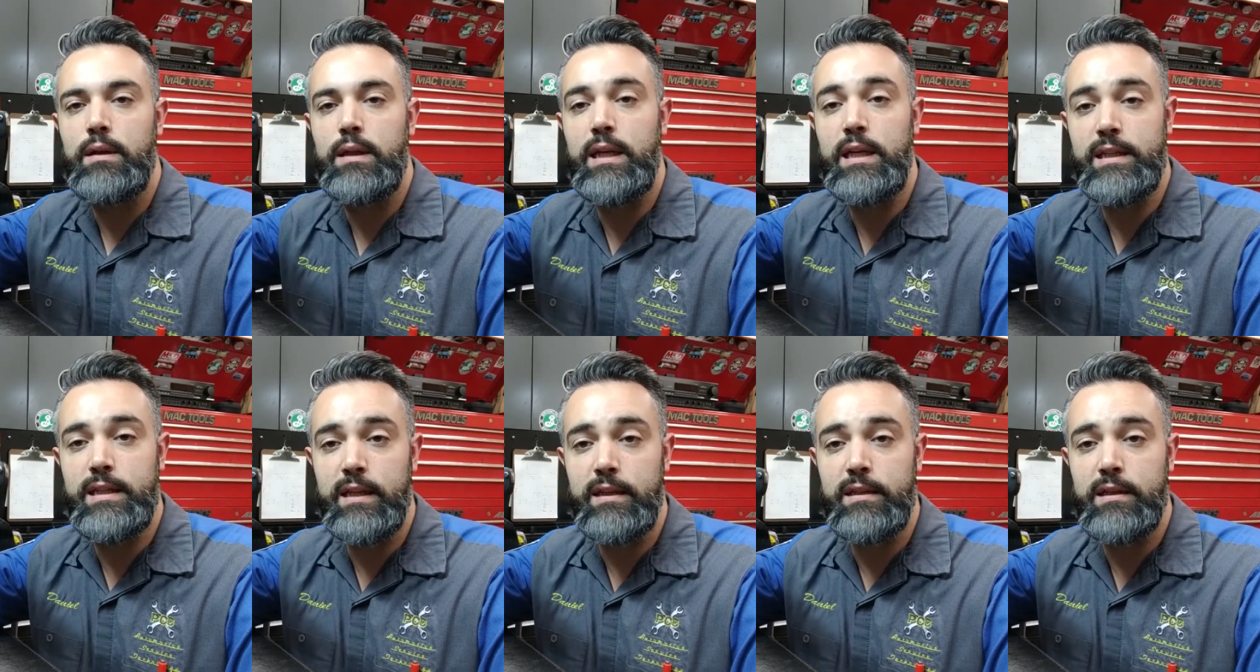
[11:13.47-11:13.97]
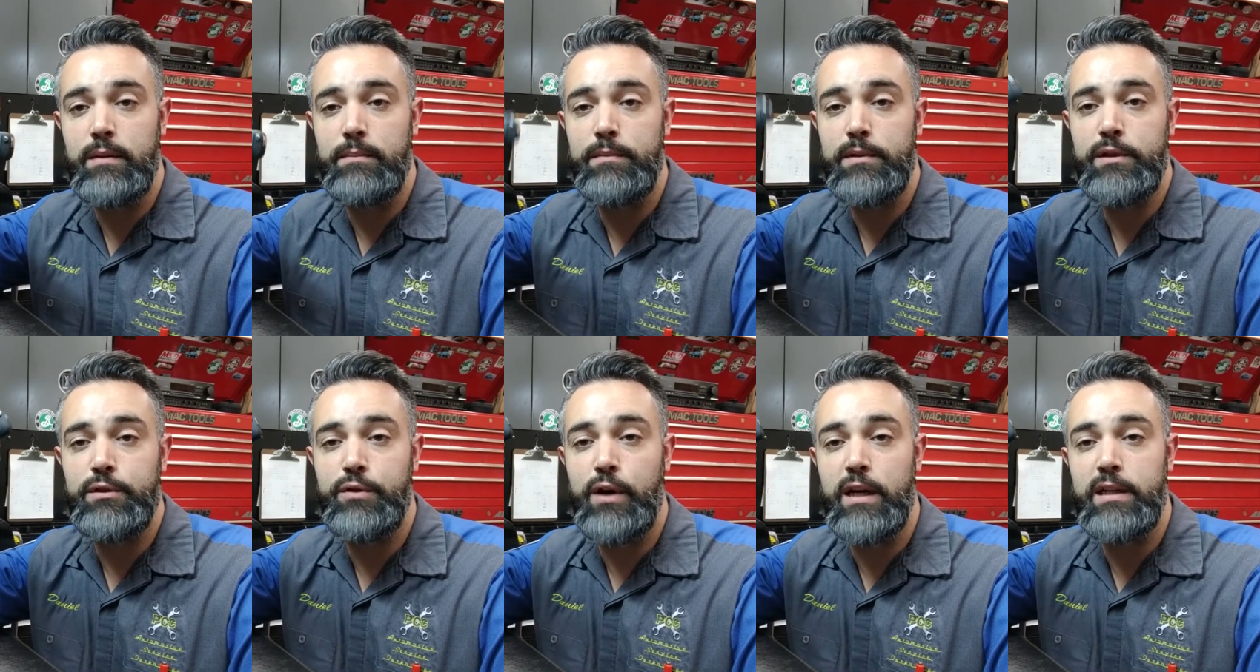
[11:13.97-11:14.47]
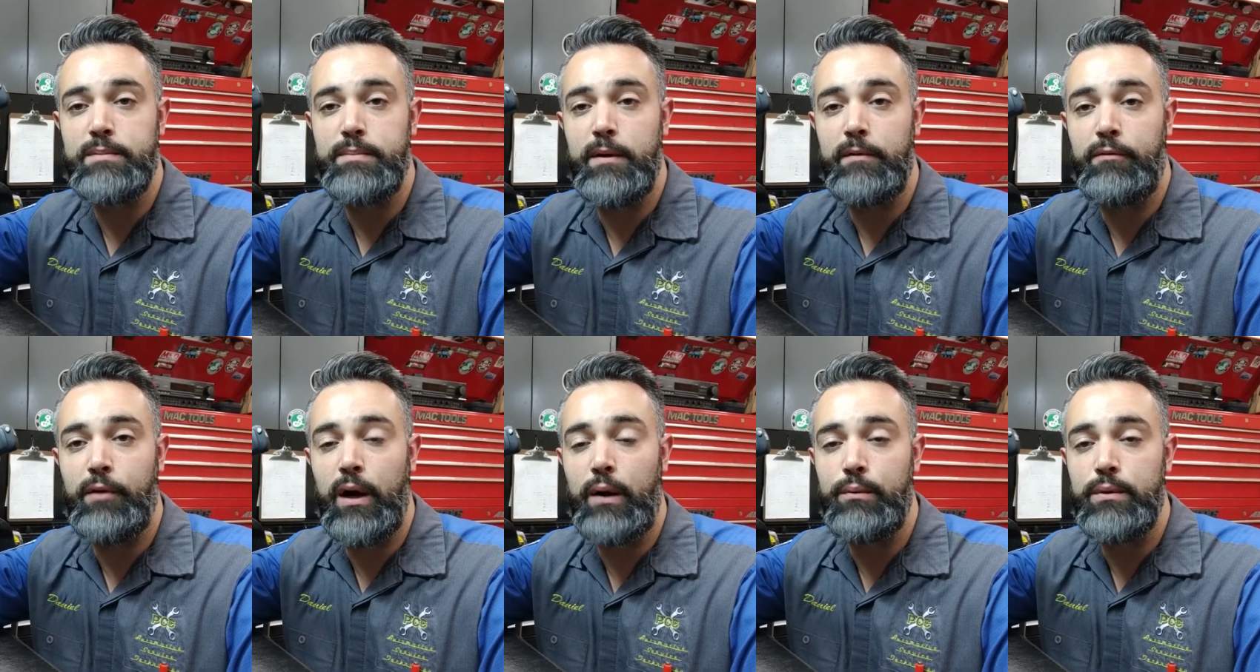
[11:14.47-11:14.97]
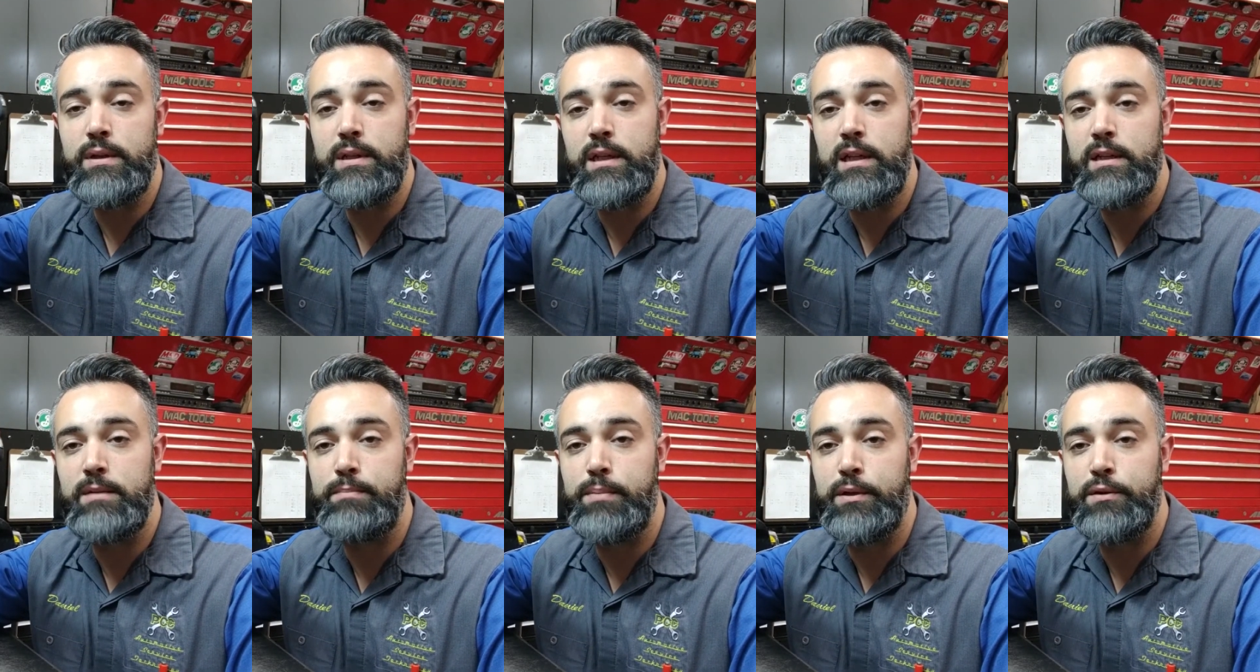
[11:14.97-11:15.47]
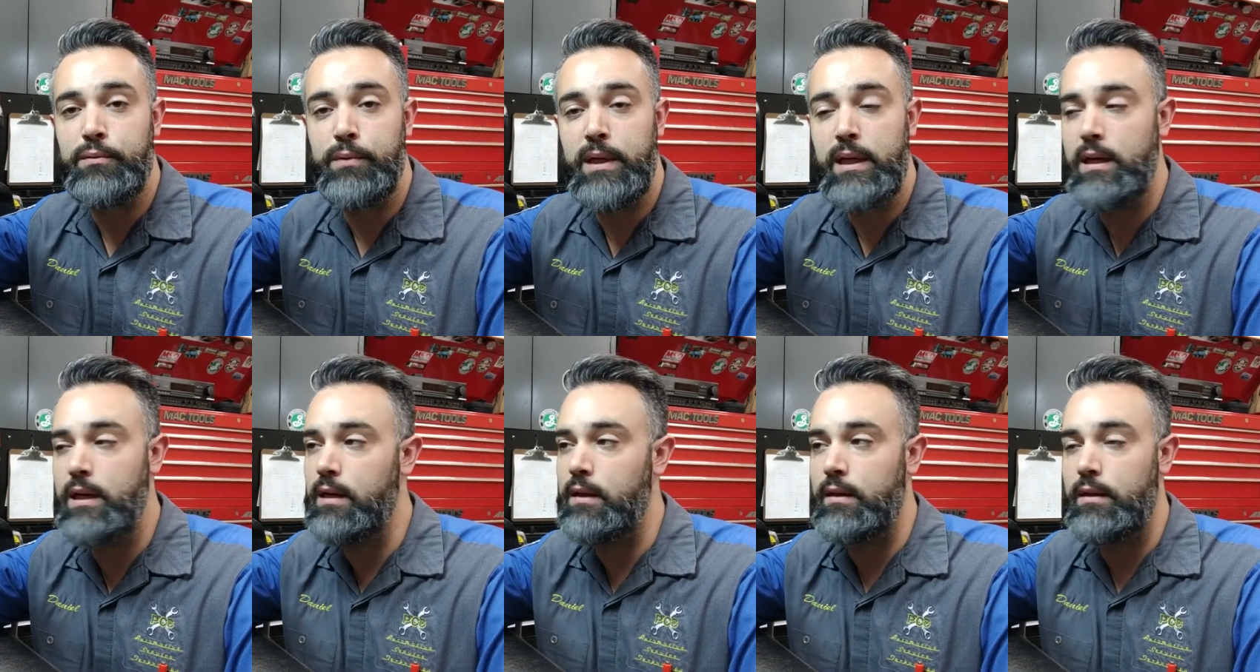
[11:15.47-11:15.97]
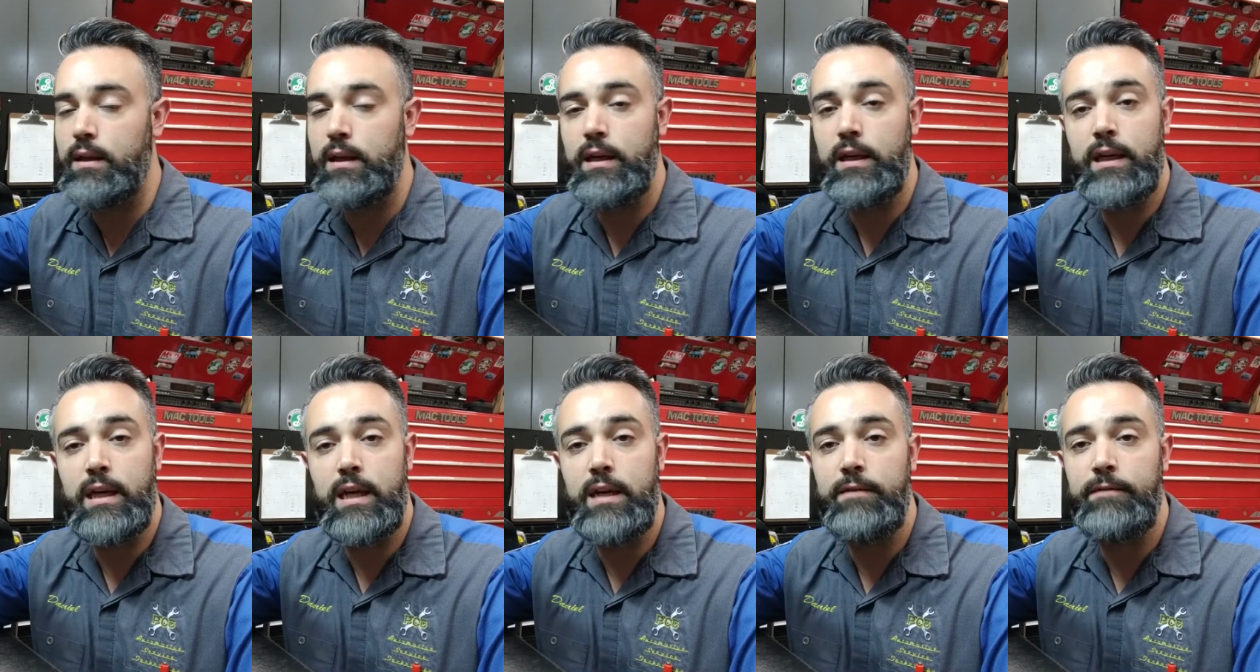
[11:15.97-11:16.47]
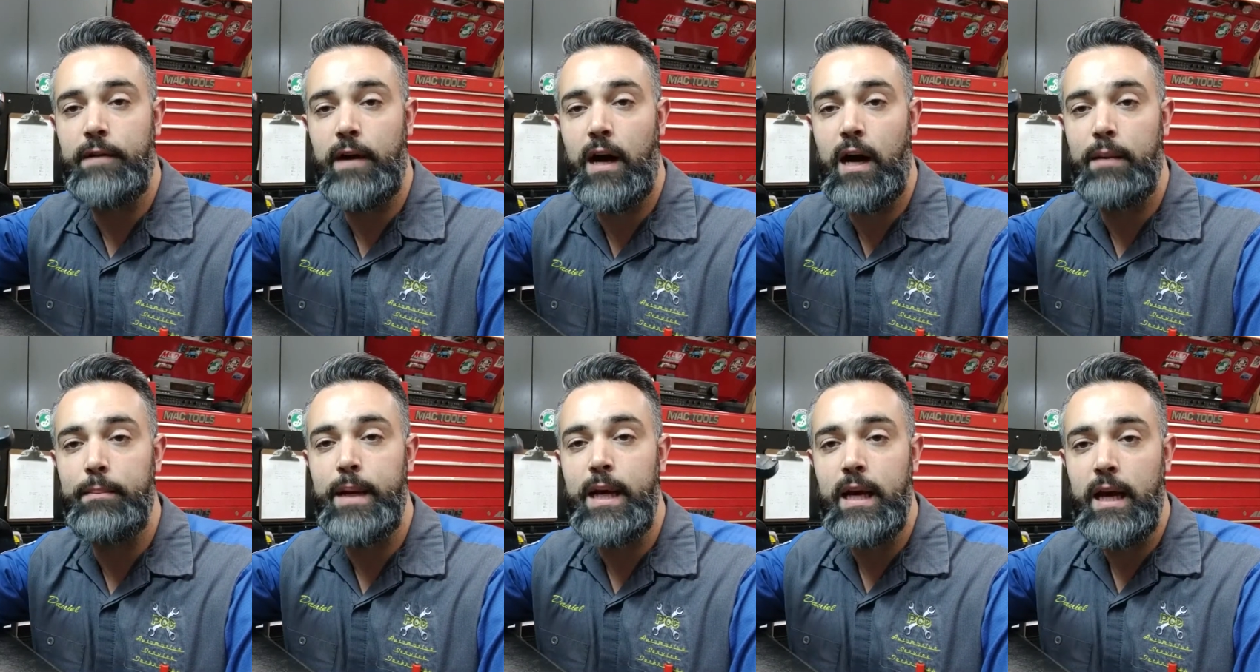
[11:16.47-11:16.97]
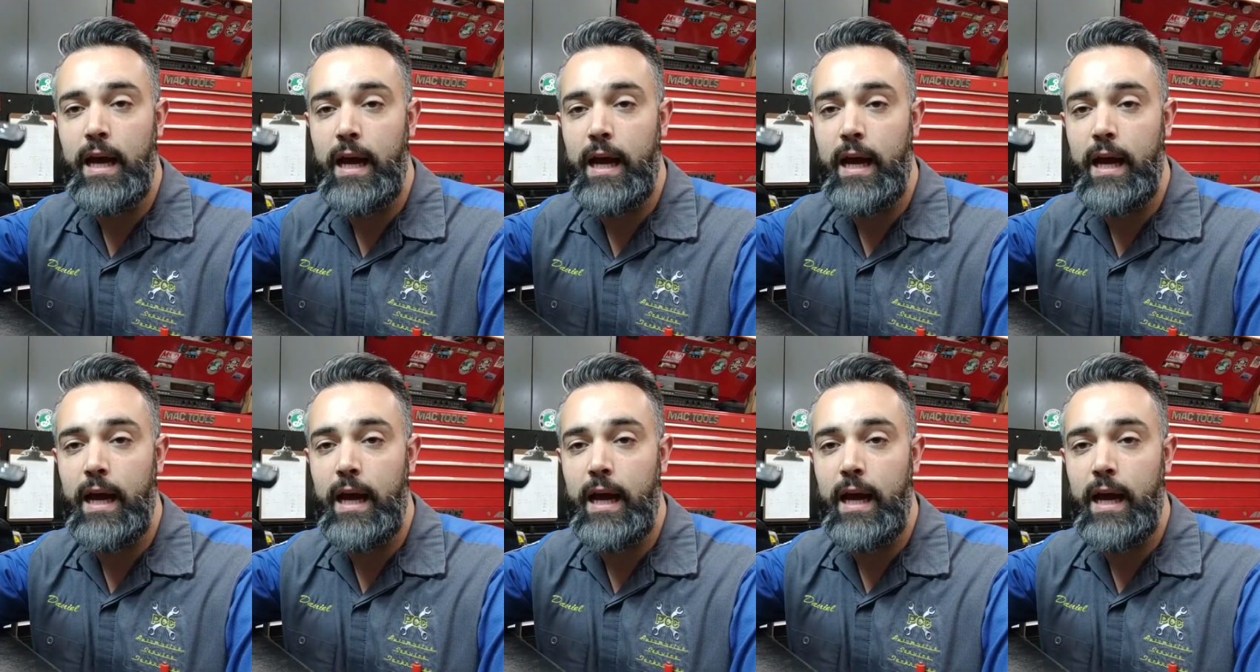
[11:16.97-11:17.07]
These systems transmit frequencies between the key fob